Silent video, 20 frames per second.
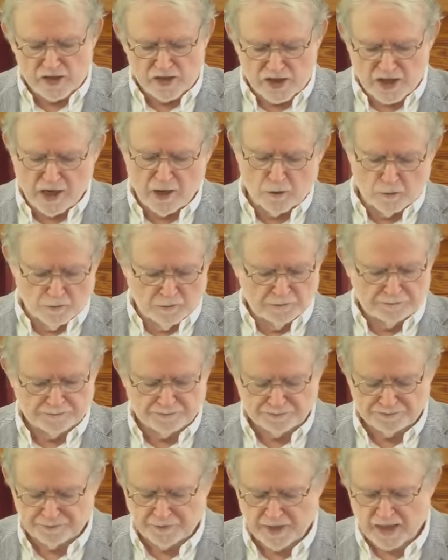So
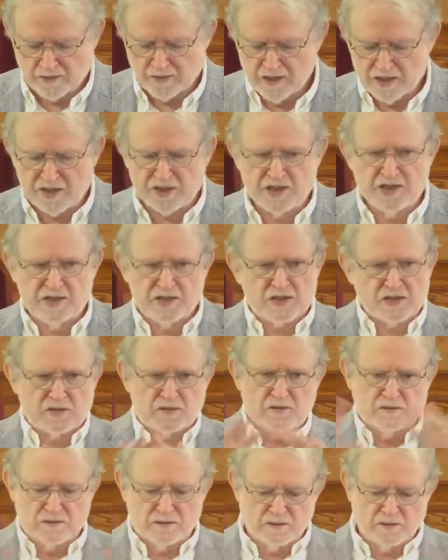this is
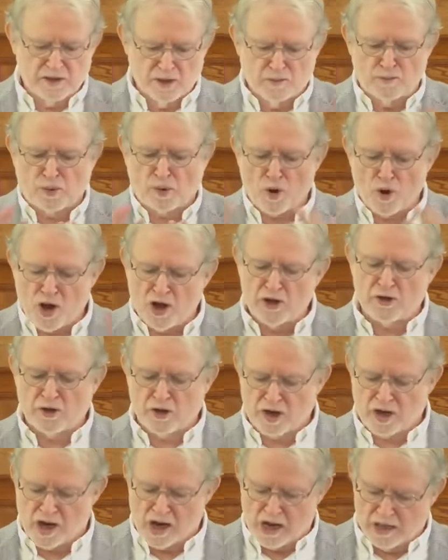the
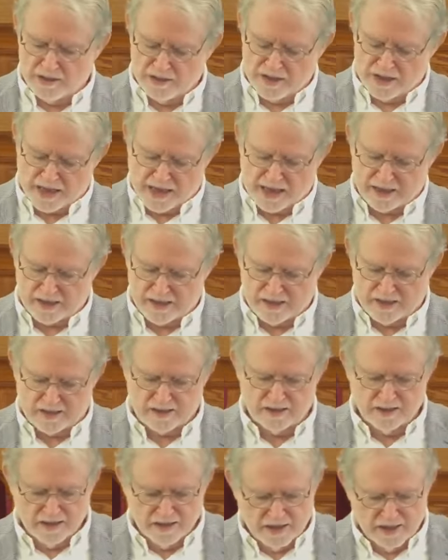broader
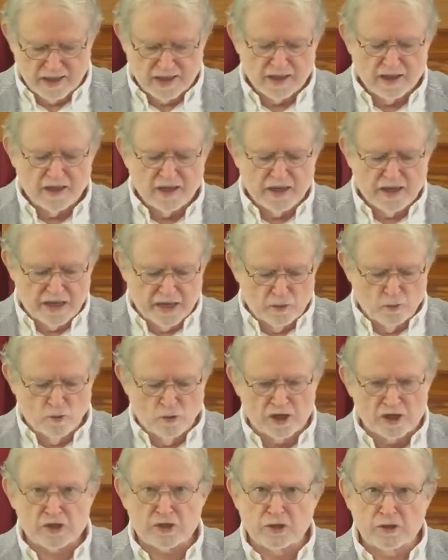context
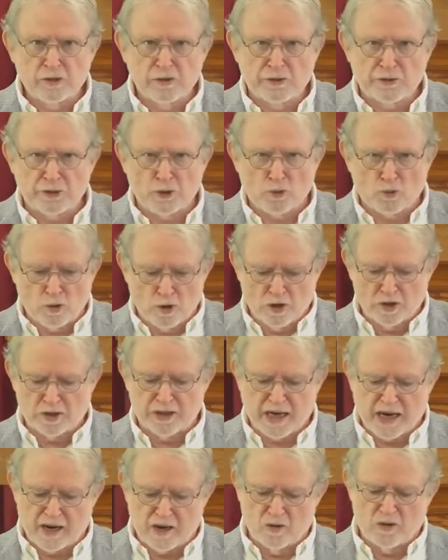in which Luther
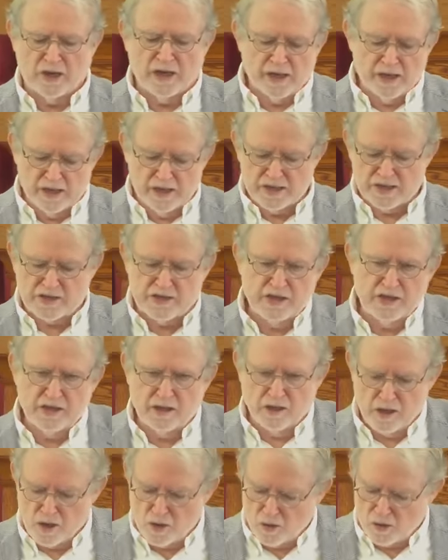worked out his
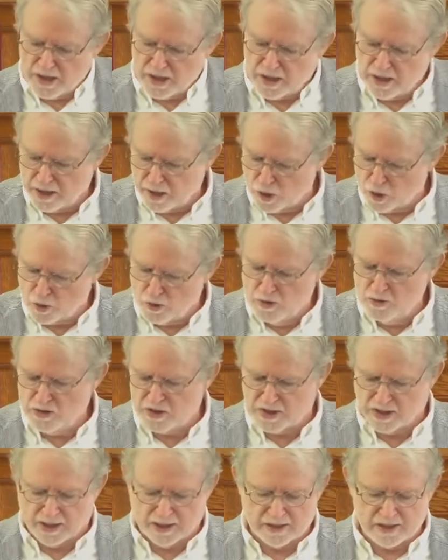Theologia
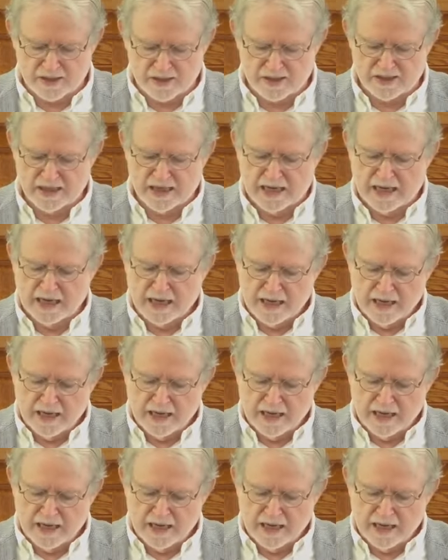Crucis.